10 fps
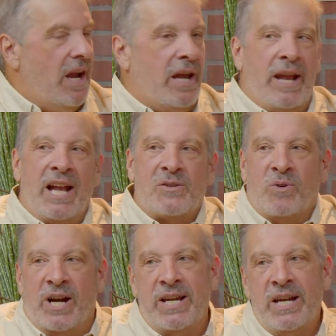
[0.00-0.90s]
And that's
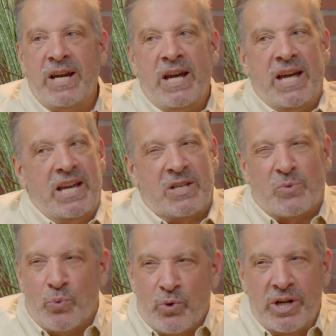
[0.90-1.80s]
why it's
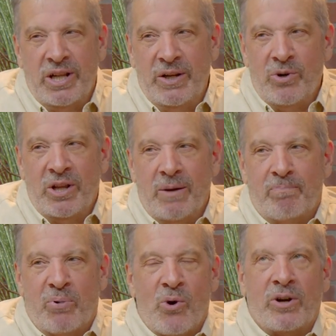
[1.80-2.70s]
really, really
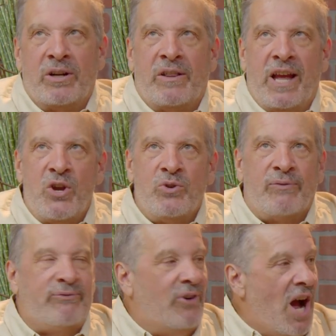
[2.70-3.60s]
important that you
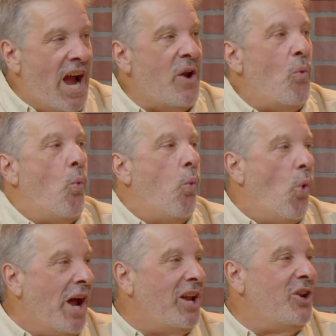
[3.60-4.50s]
define
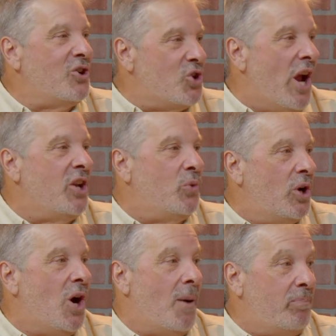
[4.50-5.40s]
what you're trying to
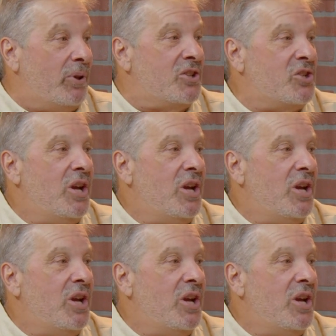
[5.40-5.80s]
accomplish.